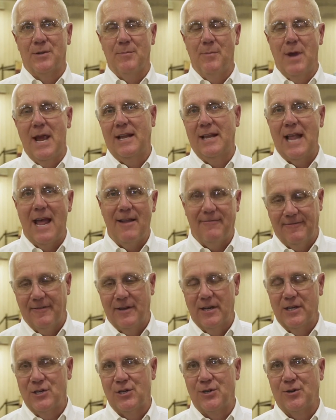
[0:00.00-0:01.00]
to make that
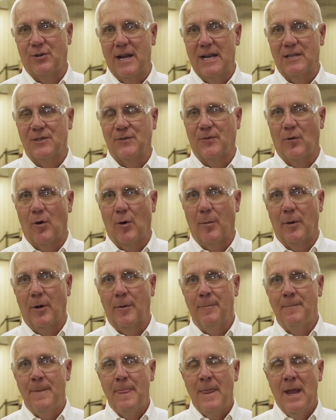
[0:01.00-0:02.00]
finished
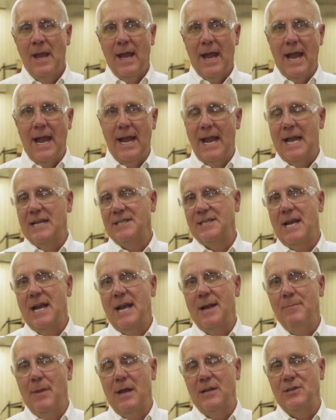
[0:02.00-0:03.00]
transformer. And as I
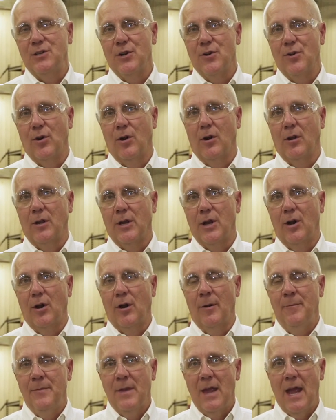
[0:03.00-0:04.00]
had mentioned
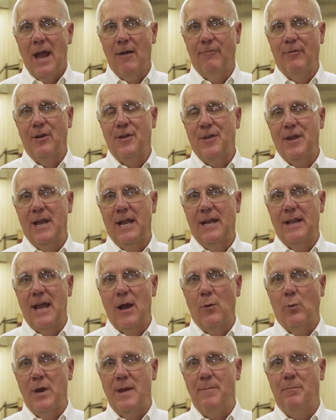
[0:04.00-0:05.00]
earlier, everything
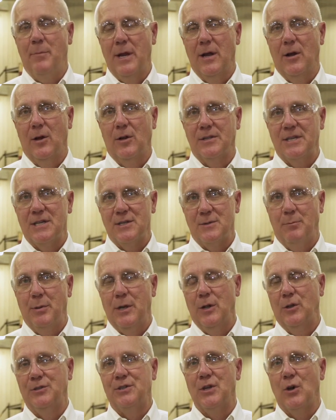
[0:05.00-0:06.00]
that we build is
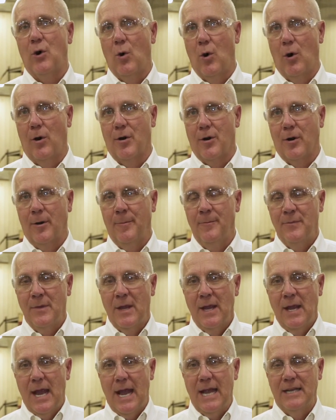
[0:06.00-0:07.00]
build to order.
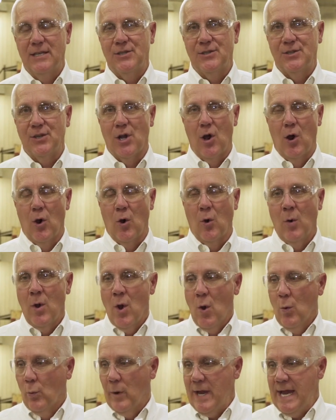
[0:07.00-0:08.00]
And so
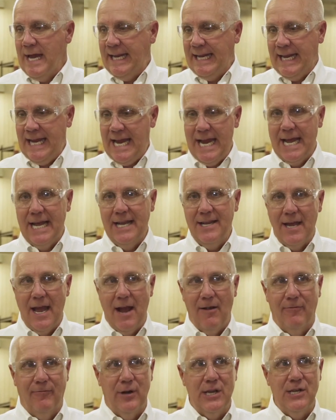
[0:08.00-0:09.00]
we kit
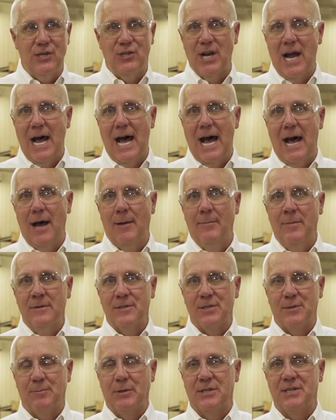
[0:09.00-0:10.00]
every job
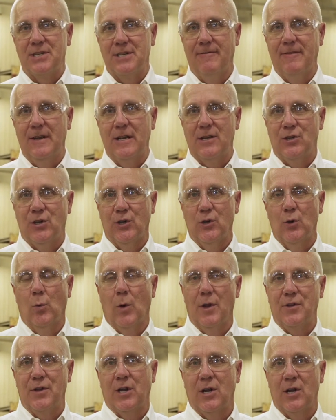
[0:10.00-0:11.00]
specific to
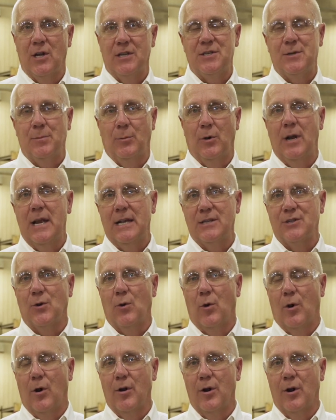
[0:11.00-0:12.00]
what the customer has
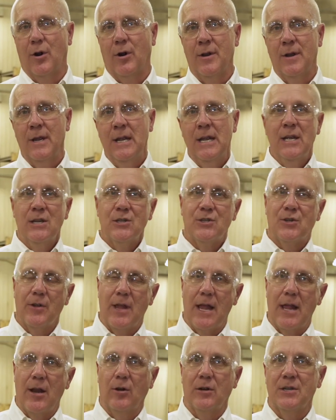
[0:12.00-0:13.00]
ordered so
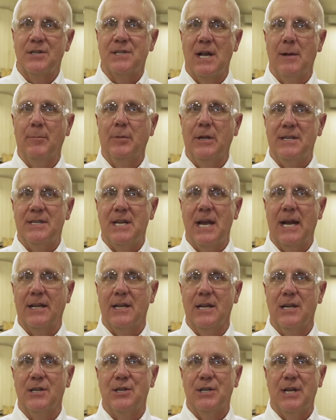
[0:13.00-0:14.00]
that our assembly
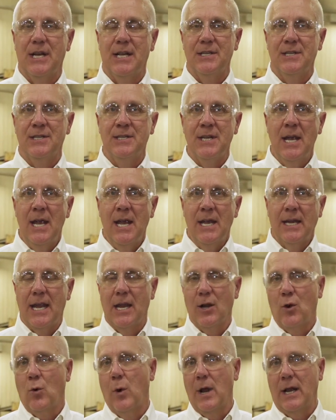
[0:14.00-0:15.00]
technicians
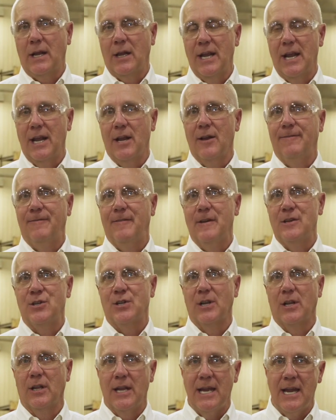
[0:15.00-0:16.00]
can quickly and
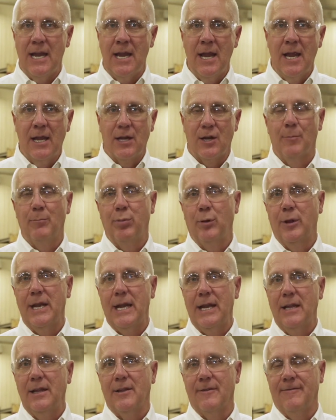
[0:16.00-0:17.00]
efficiently
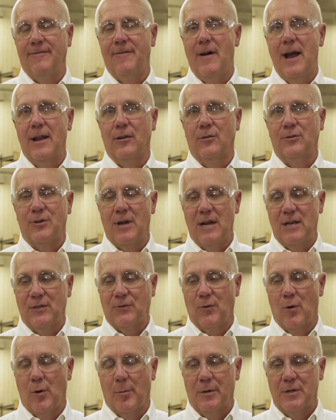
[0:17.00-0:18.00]
complete the final
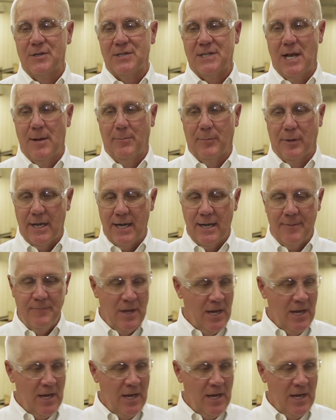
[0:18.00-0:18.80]
transformer assembly.